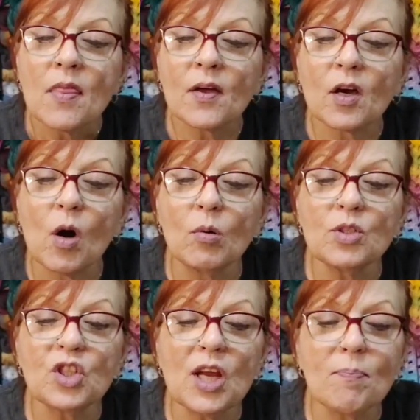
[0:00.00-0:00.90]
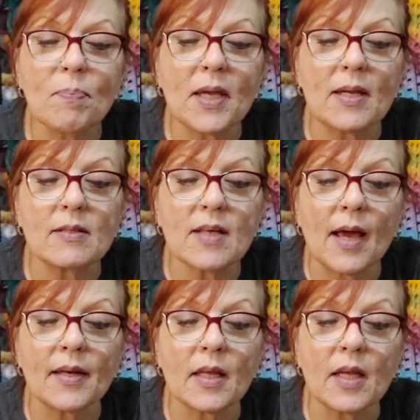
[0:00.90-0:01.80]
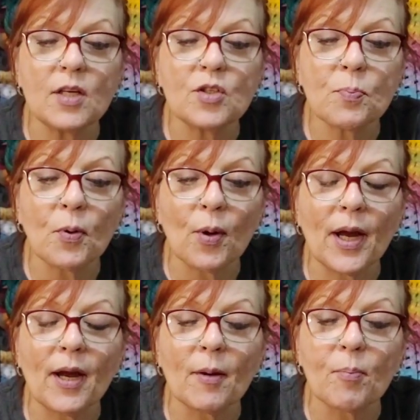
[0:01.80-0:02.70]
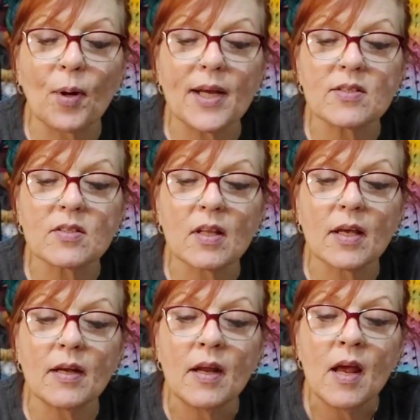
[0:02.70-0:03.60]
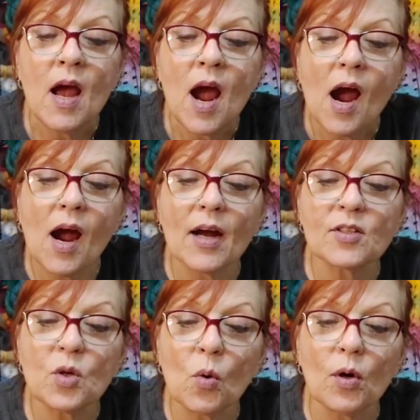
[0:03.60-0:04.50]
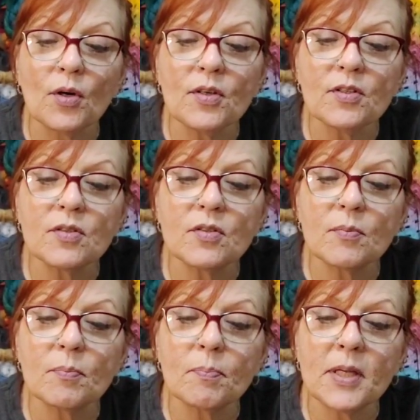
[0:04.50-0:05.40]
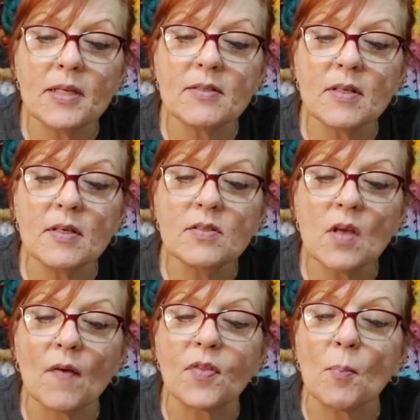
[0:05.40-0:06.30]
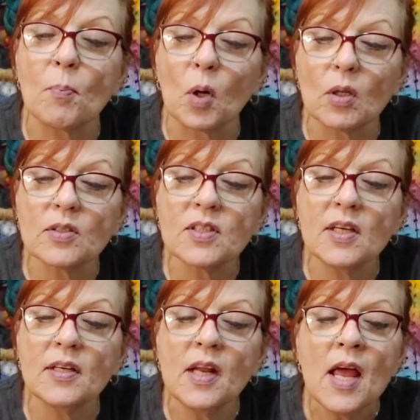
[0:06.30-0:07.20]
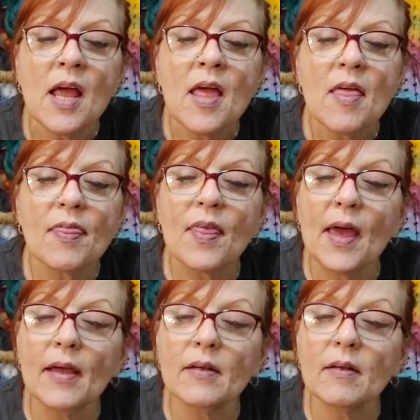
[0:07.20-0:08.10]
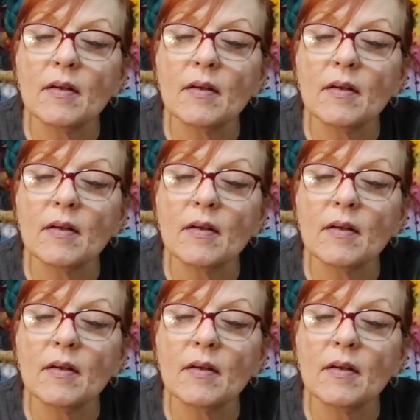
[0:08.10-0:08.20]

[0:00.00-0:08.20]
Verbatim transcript: The cone shaped beads on each prayer bracelet are torn pieces of the bulletin that